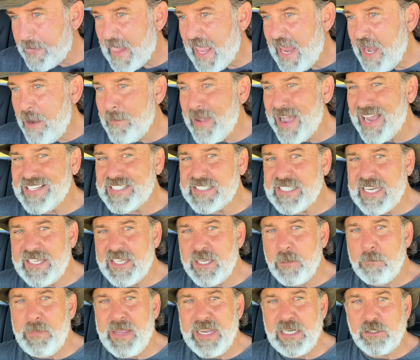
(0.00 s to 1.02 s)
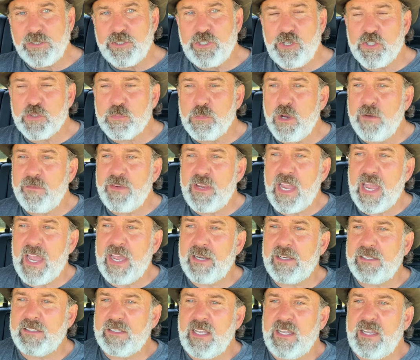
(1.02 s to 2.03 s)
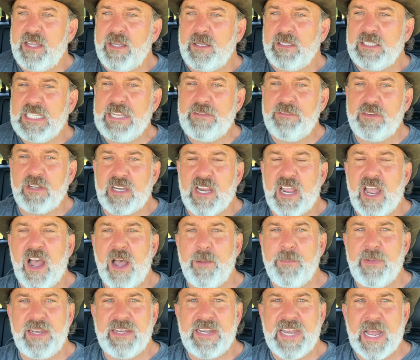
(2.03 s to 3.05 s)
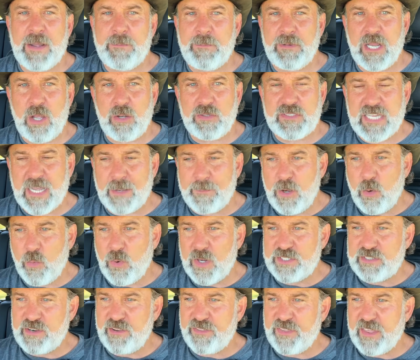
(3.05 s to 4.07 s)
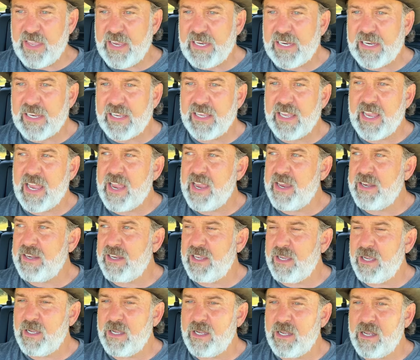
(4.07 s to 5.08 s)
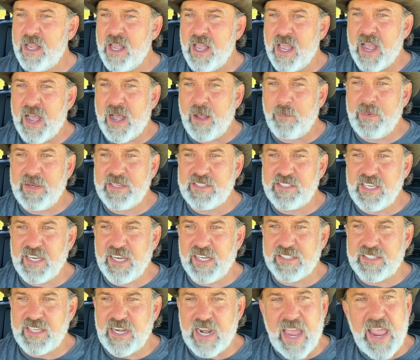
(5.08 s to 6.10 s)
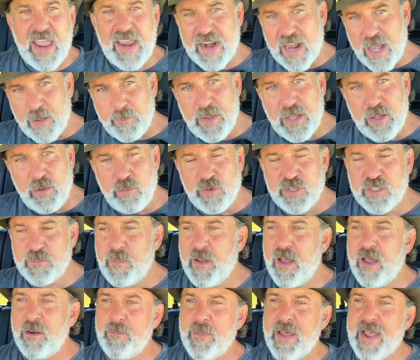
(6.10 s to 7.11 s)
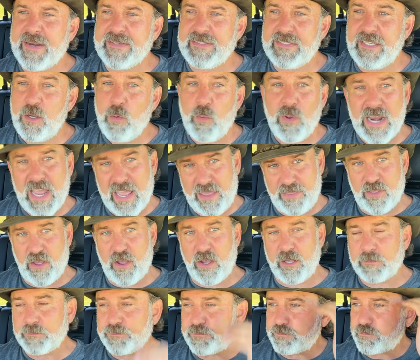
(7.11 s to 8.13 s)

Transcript: Anybody seen the Beetlejuice movie yet? Leave a comment down below. Tell me what you think. And I'll be seeing it today, and I'll be able to respond back, tell you what I thought.